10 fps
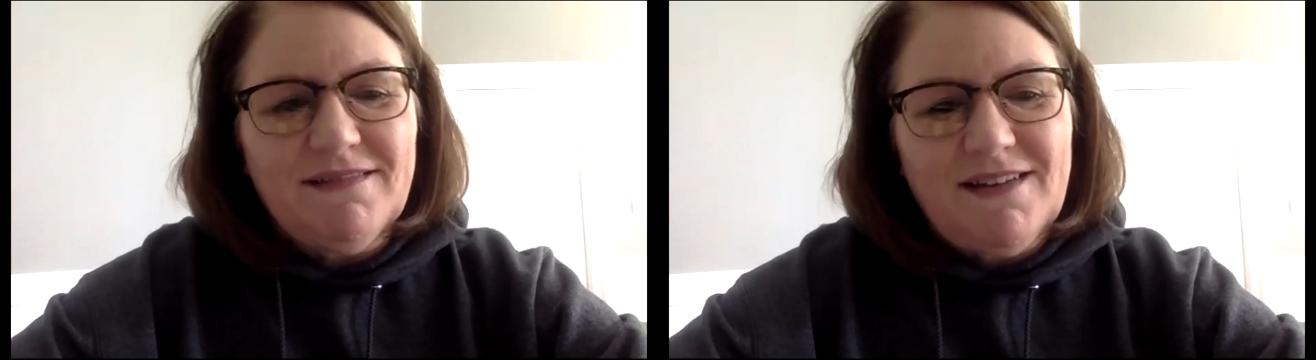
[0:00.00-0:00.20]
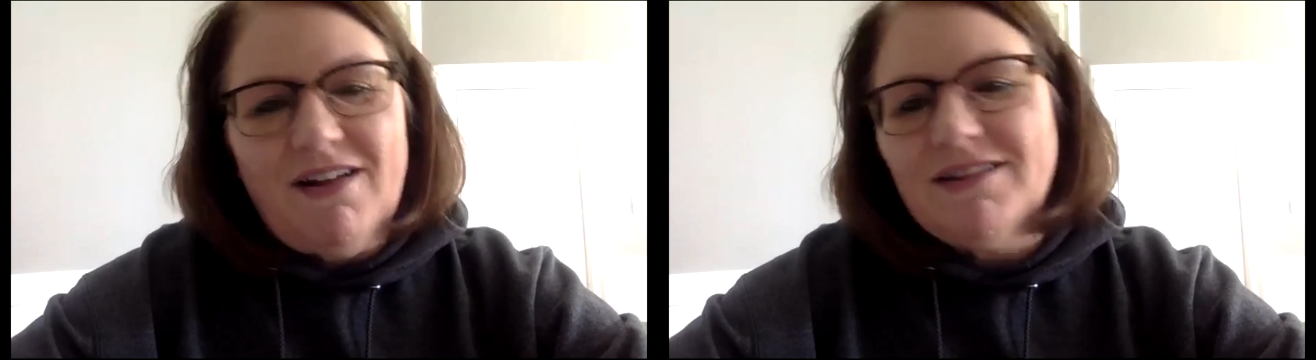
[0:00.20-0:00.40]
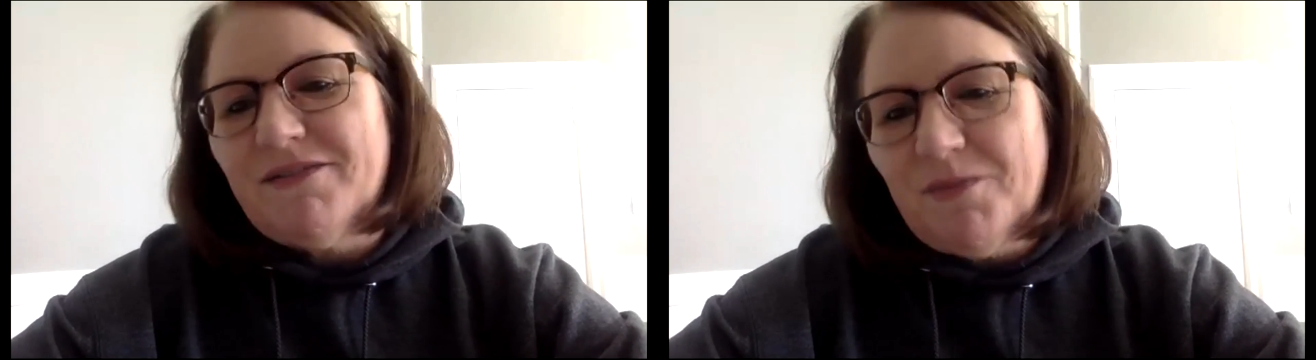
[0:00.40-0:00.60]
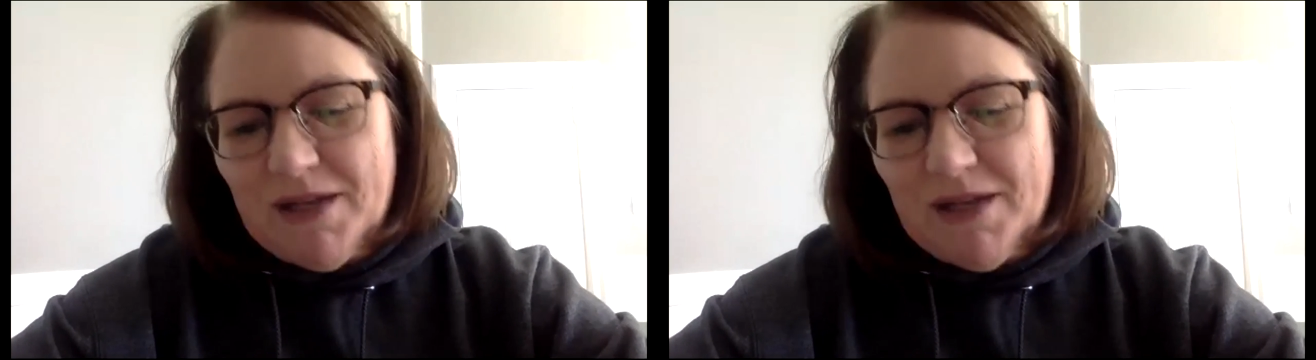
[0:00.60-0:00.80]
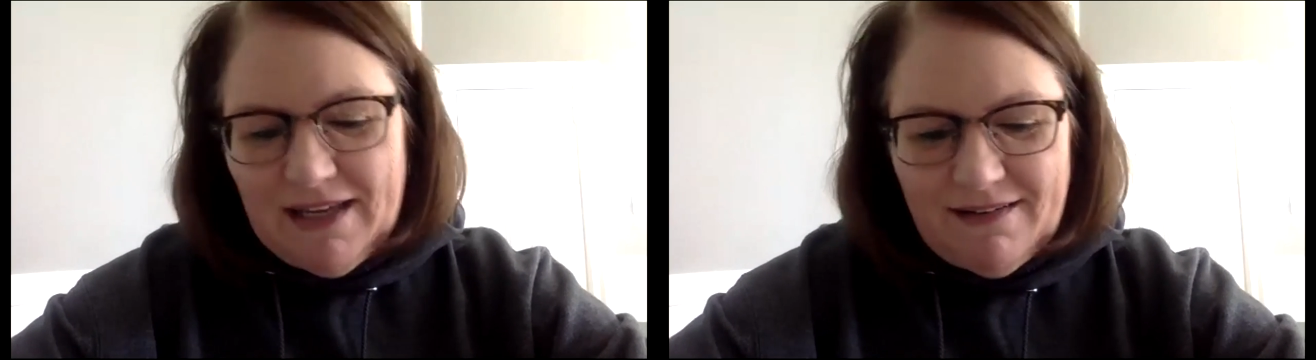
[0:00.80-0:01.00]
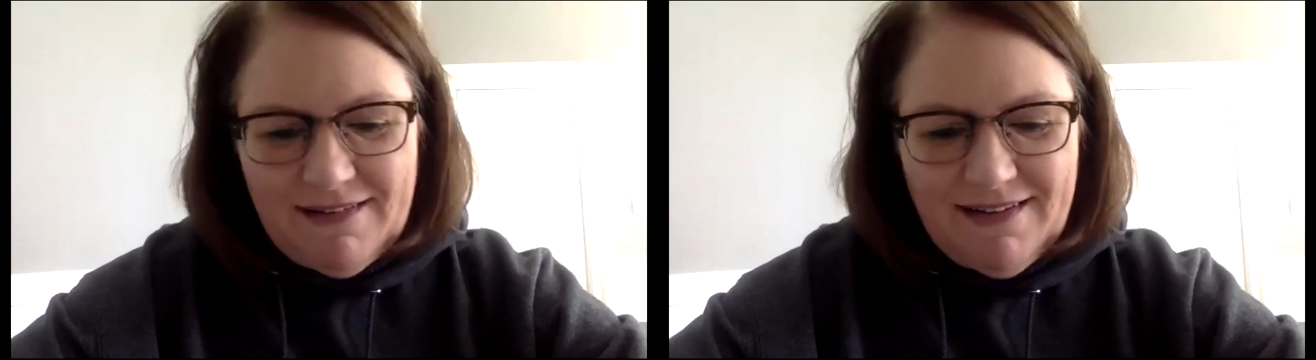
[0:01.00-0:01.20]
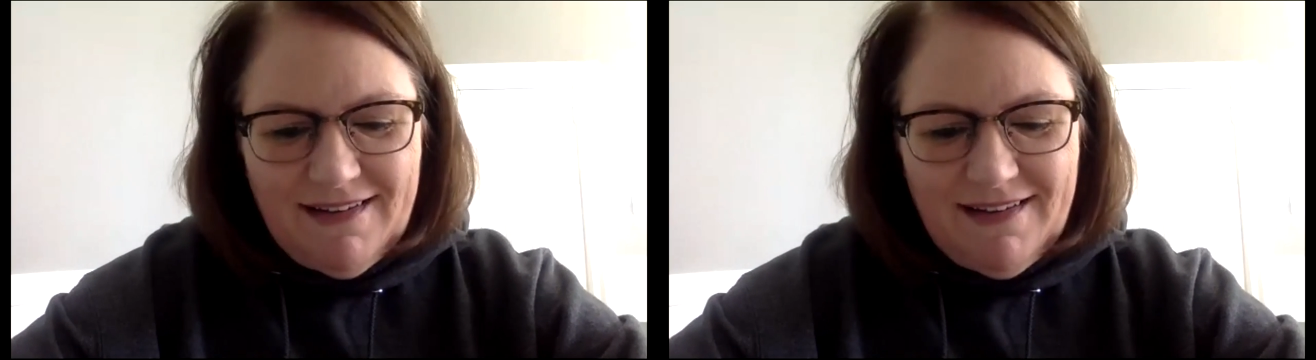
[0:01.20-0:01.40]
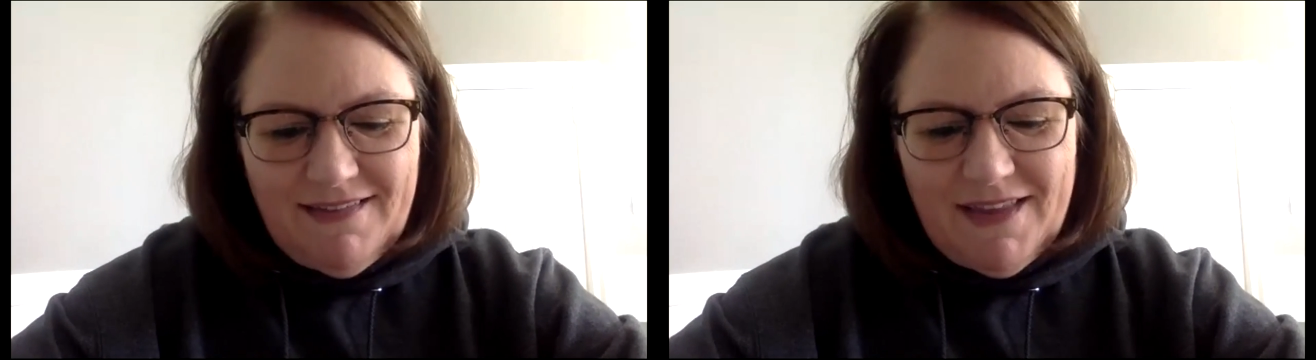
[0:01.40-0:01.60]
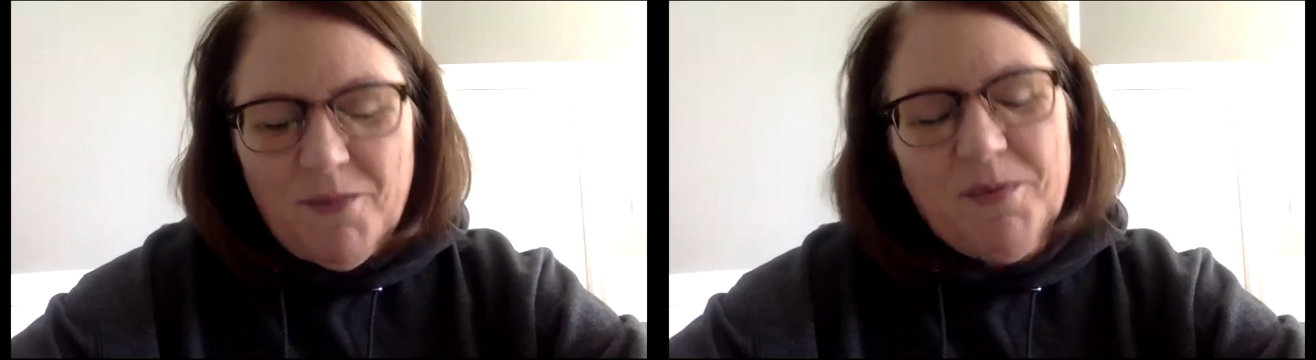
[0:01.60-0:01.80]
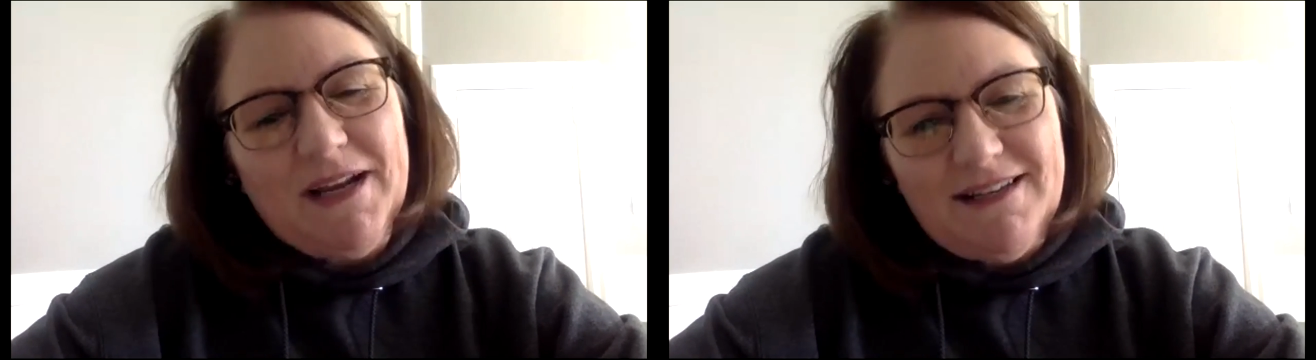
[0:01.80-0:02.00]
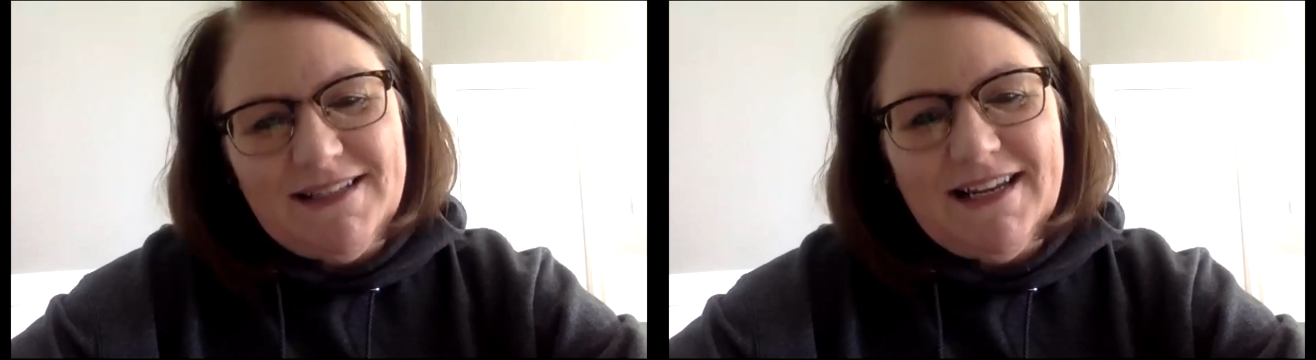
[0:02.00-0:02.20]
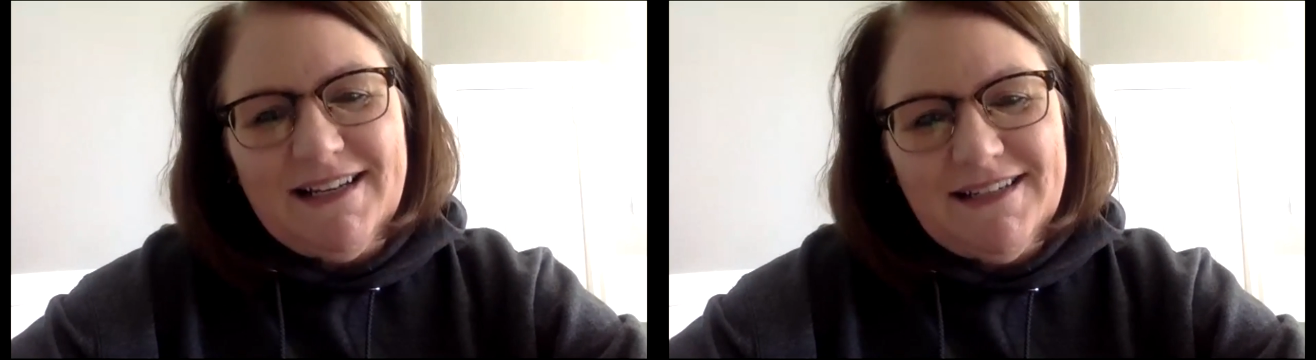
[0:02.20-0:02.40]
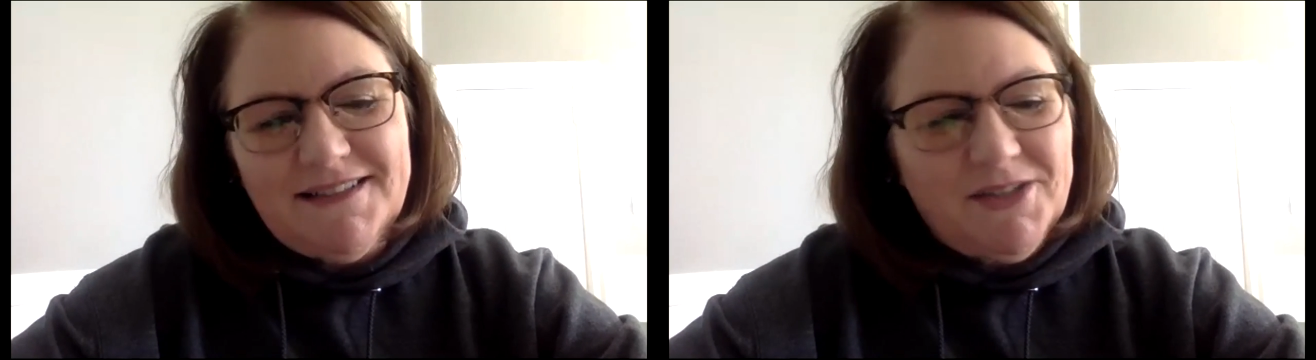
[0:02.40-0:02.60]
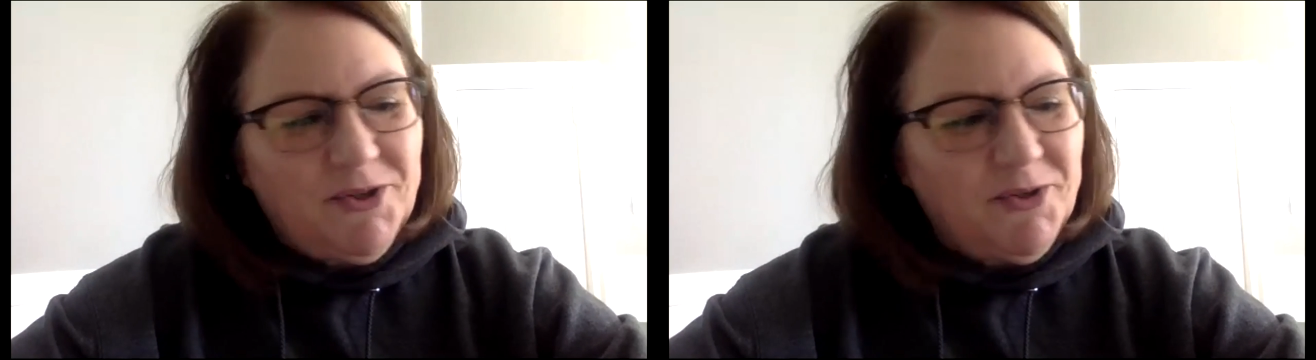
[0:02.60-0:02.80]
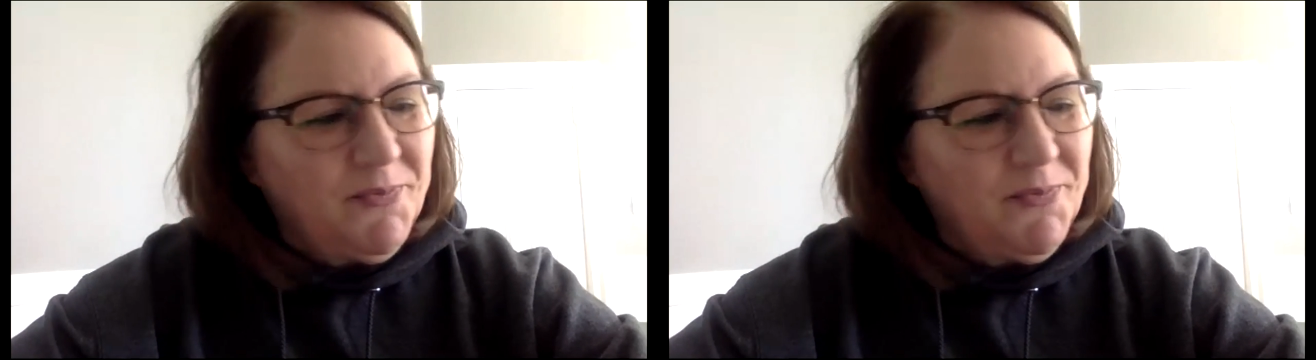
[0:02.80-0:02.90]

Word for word: called everybody and they're pretty excited. So yeah.